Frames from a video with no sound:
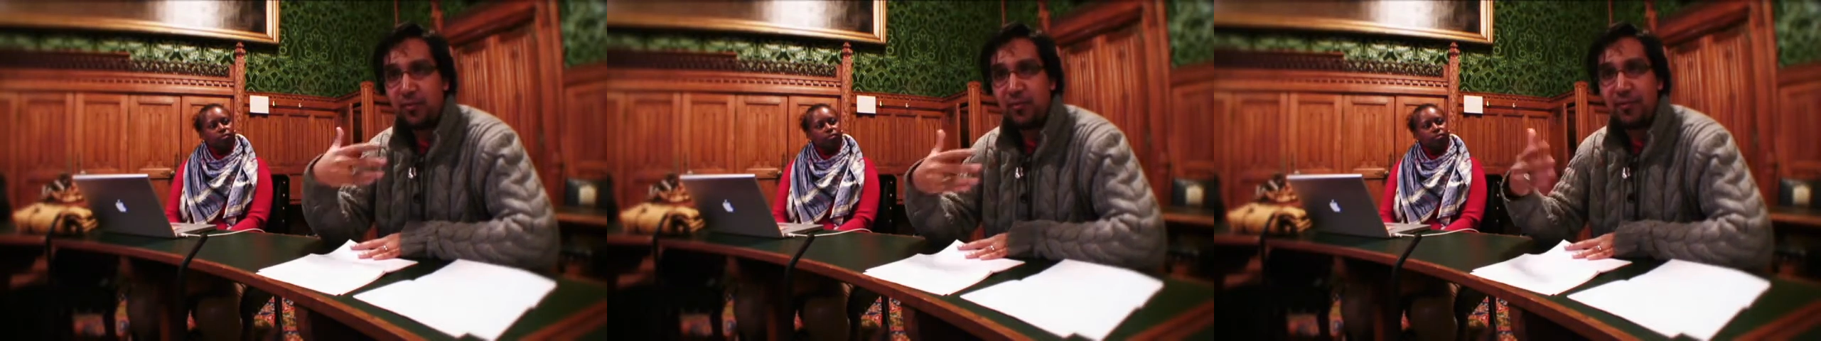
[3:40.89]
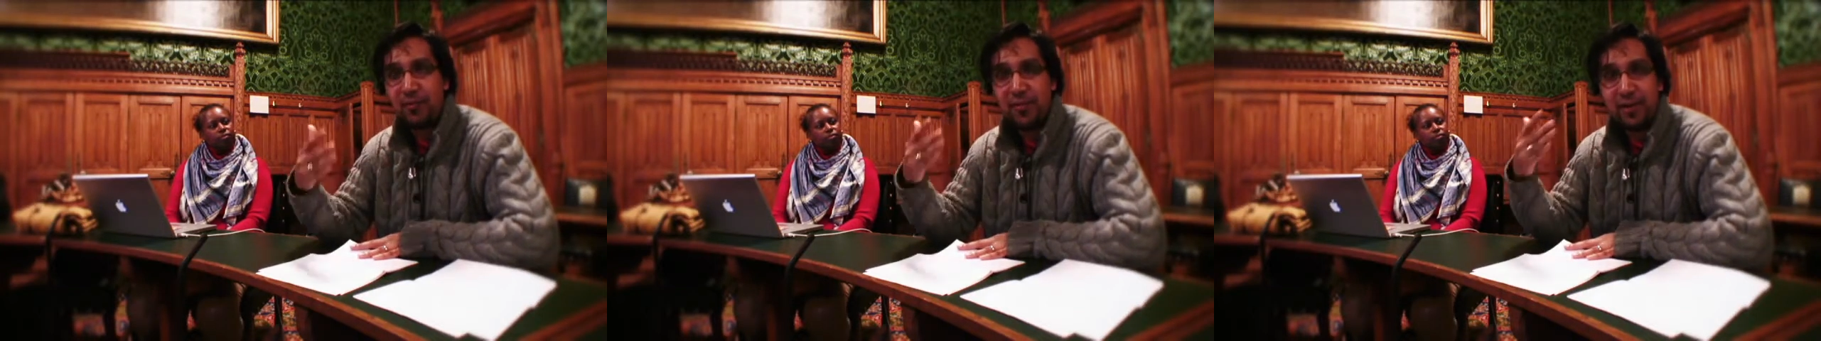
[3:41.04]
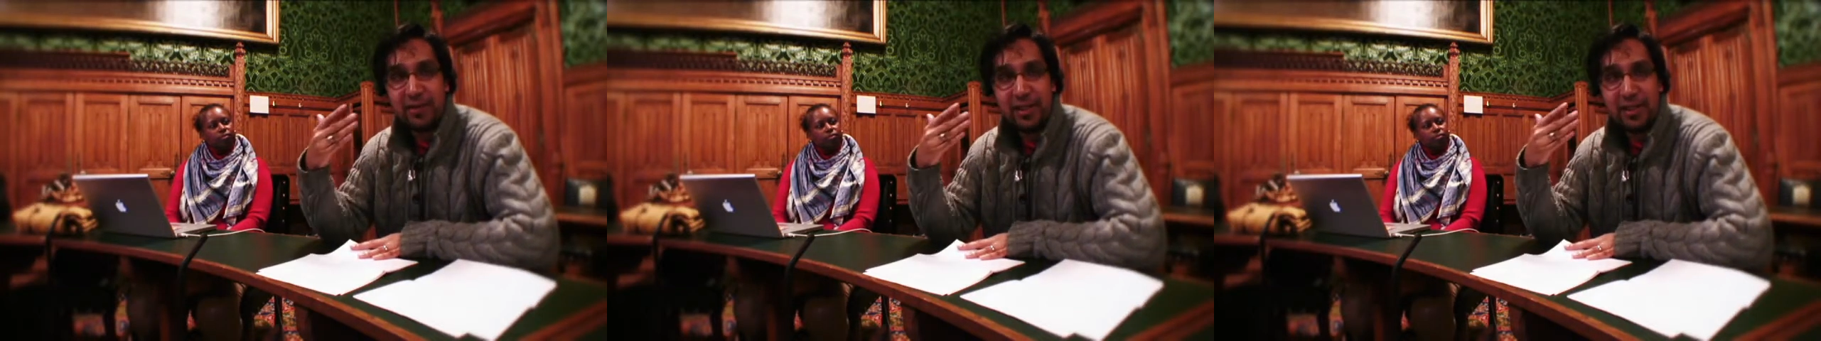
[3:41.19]

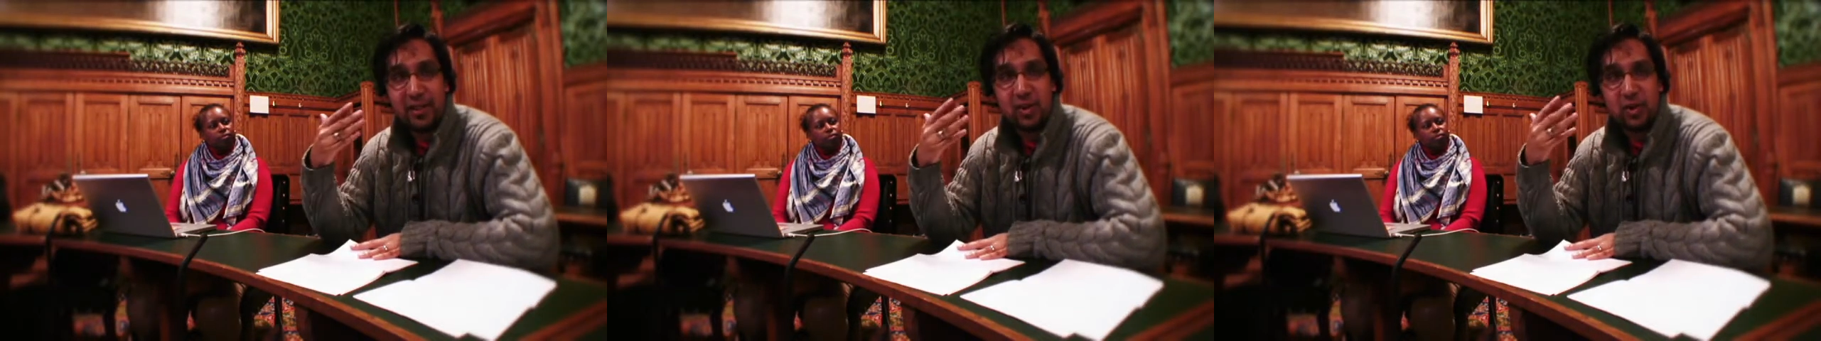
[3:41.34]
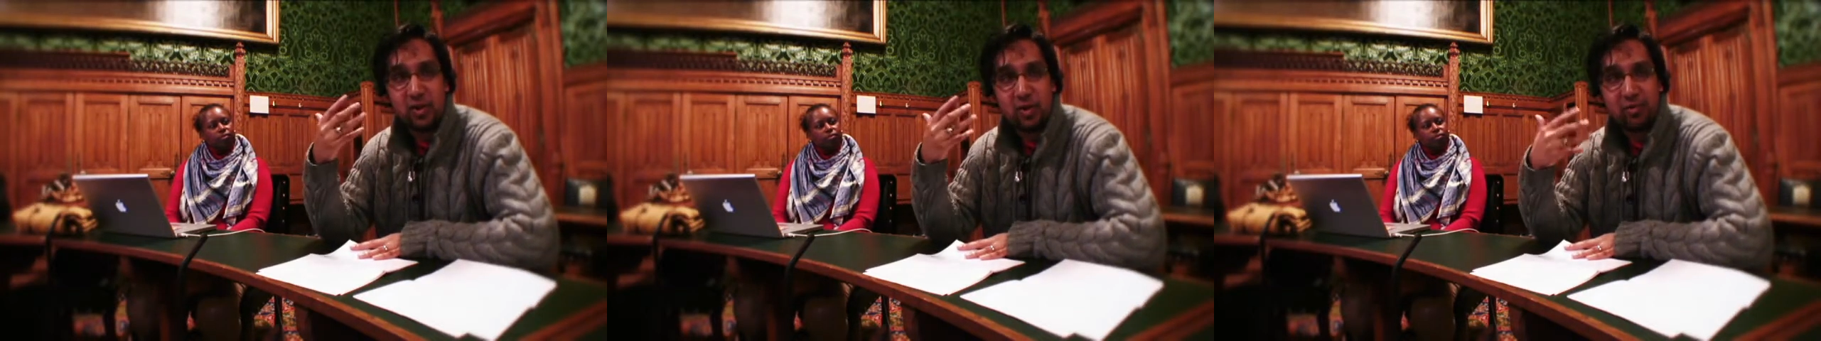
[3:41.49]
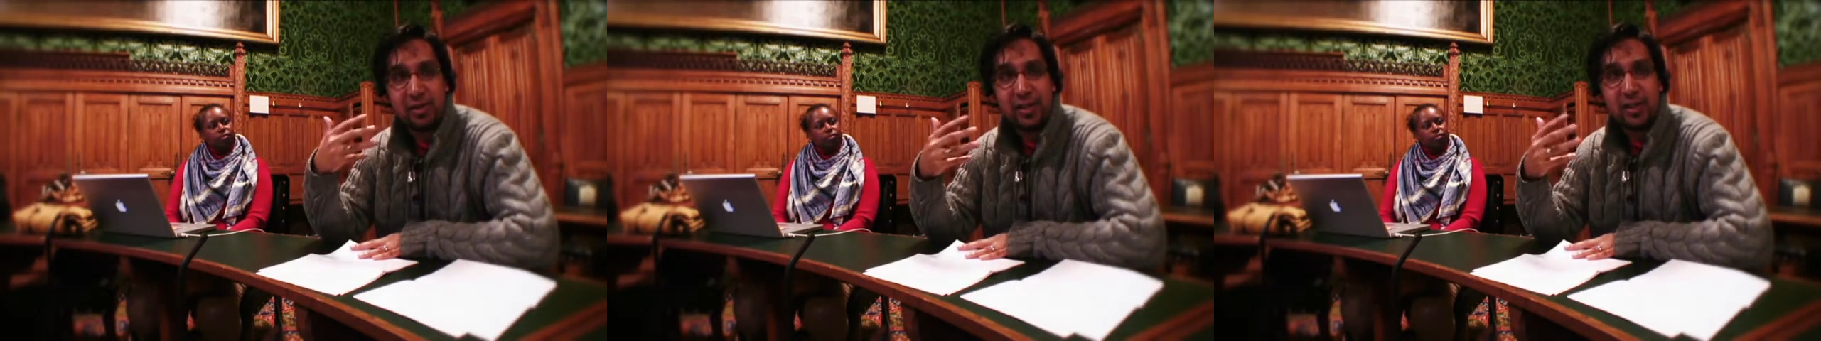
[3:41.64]
very
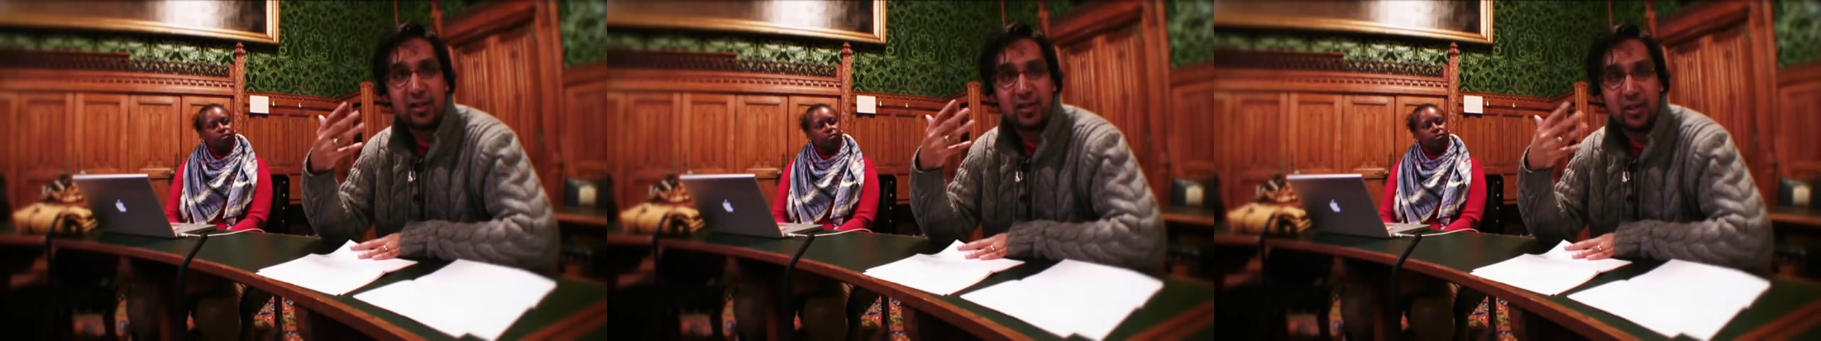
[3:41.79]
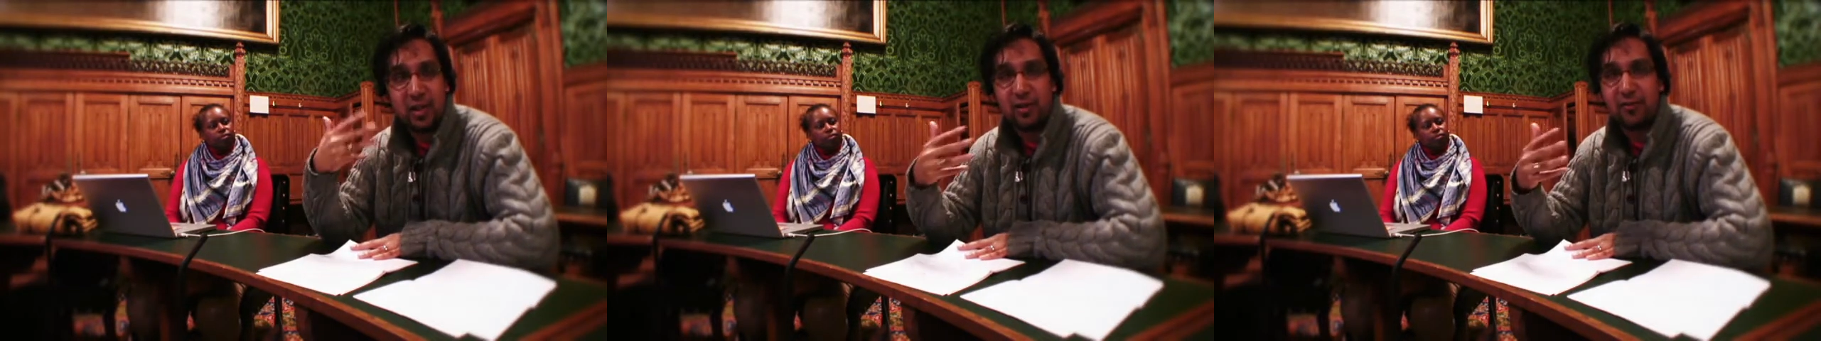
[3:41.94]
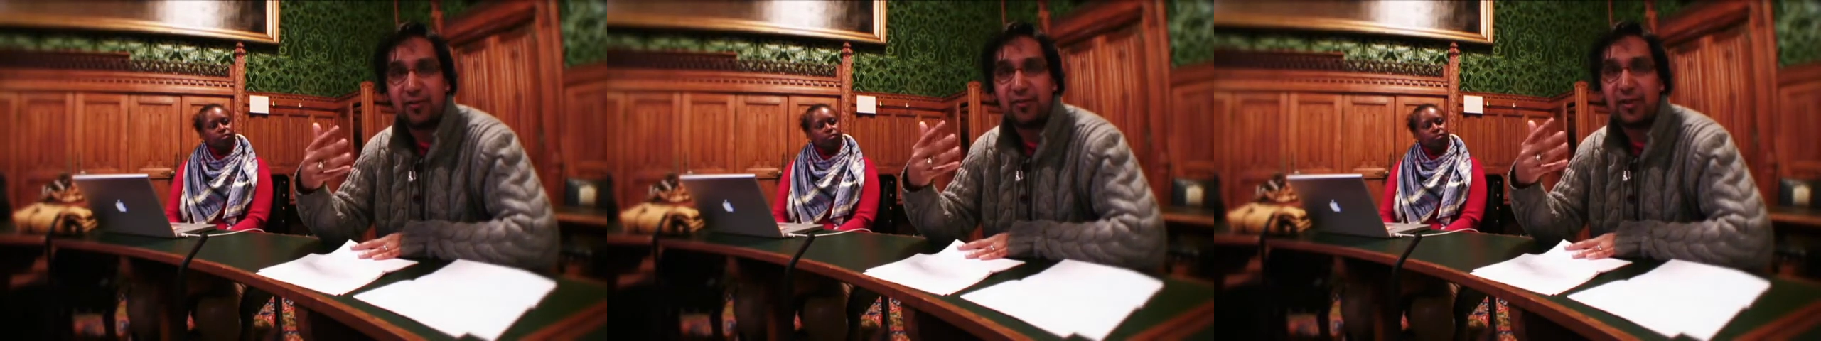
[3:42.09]
strict
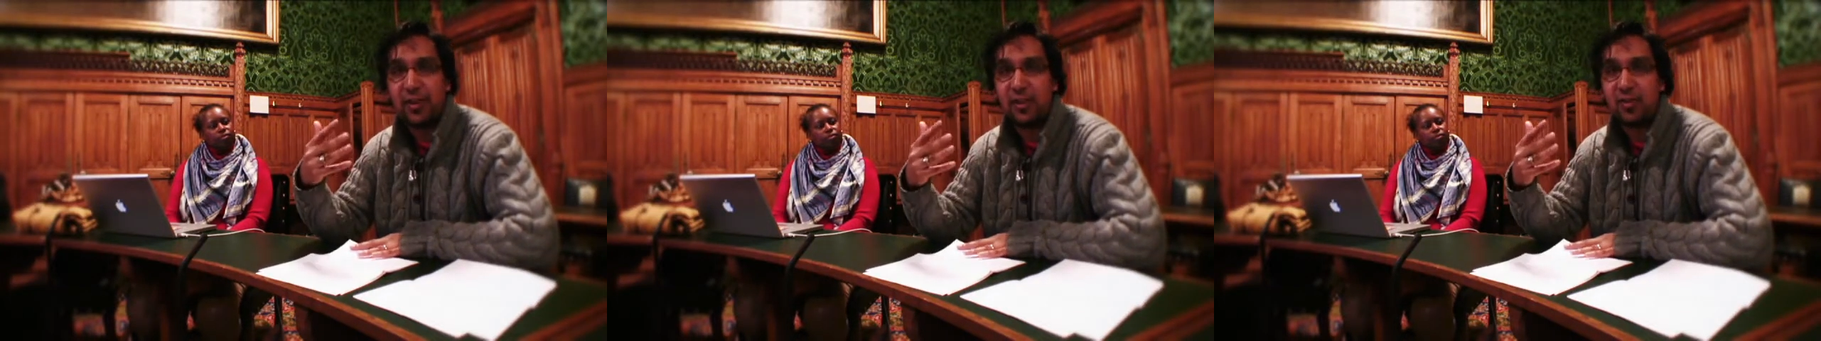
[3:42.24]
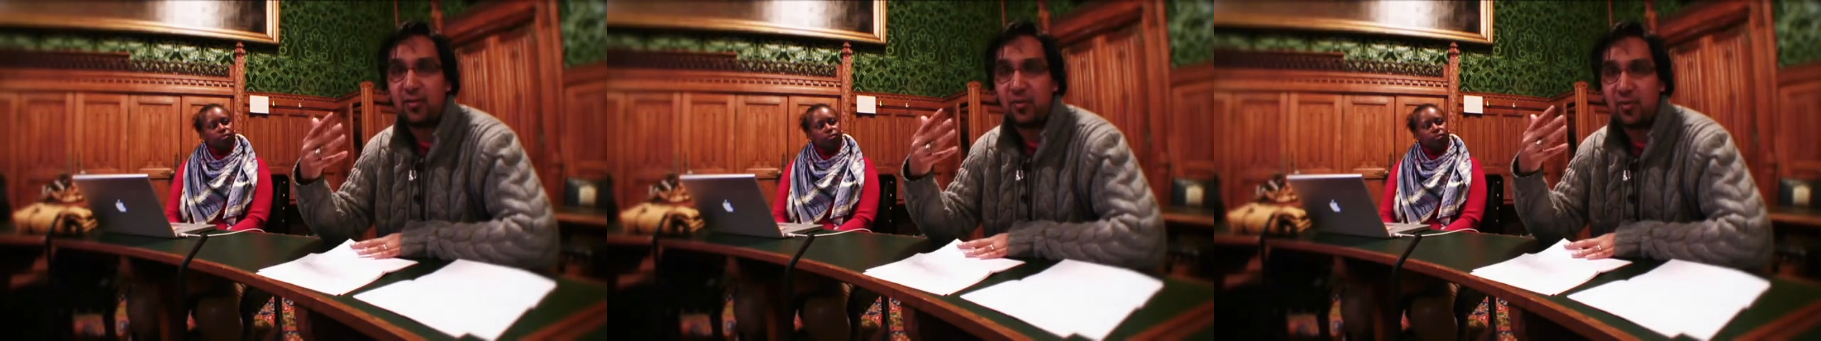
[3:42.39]
Salafist,